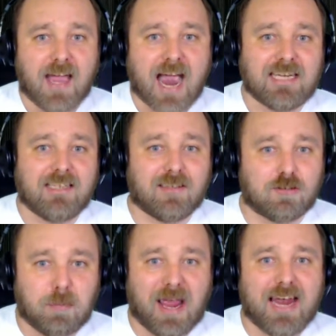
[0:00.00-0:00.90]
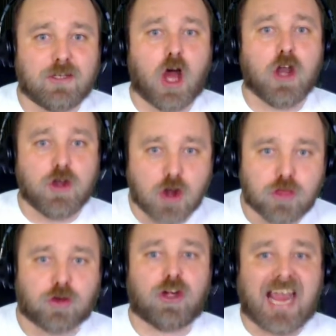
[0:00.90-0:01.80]
I need to spend
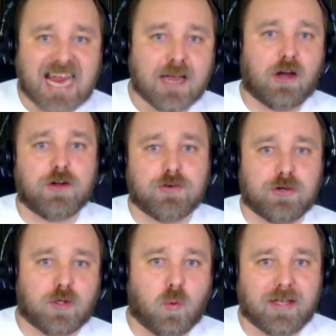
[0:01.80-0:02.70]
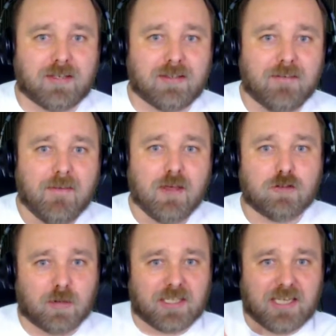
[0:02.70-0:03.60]
another 800 quid
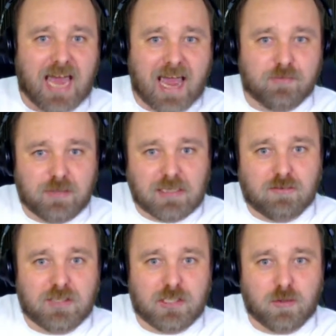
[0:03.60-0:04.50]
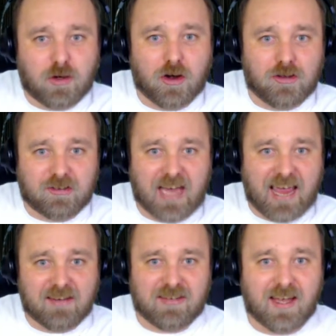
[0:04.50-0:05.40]
so I can have these video cards in
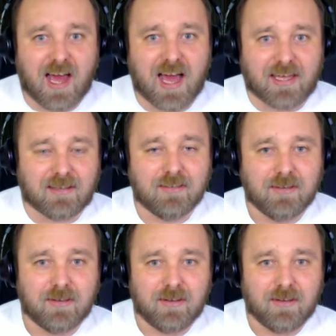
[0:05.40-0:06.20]
SLI. Yeah,